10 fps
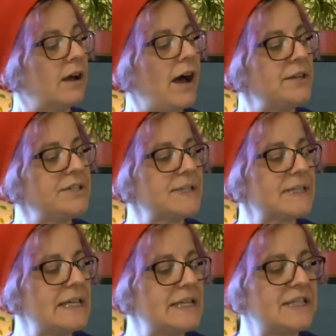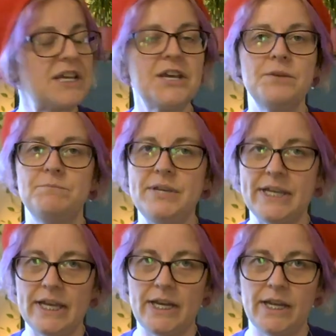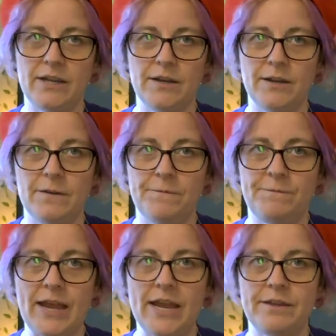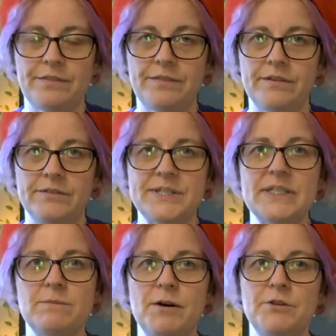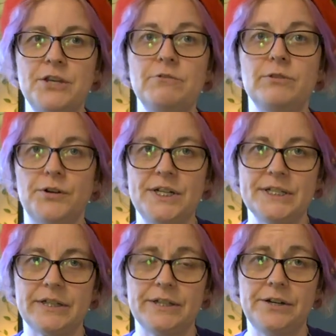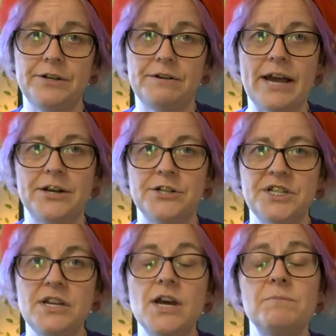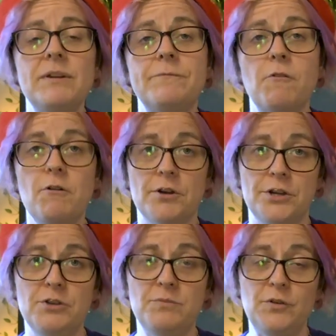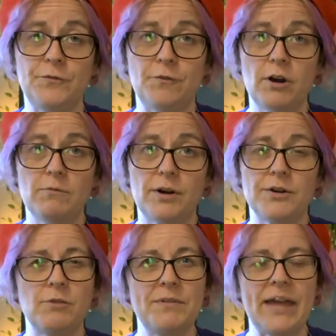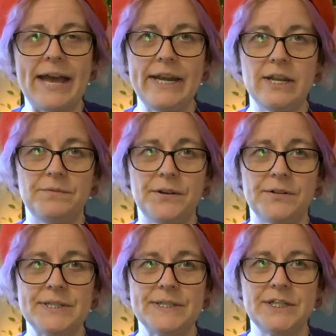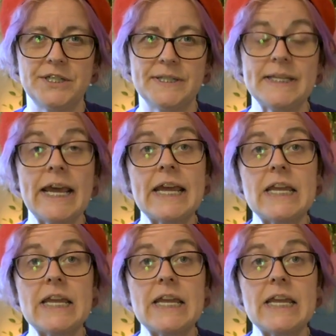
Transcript: Consciousness, beginning, faith. This is about you learning to clear your energy before you move forward with any of your decisions.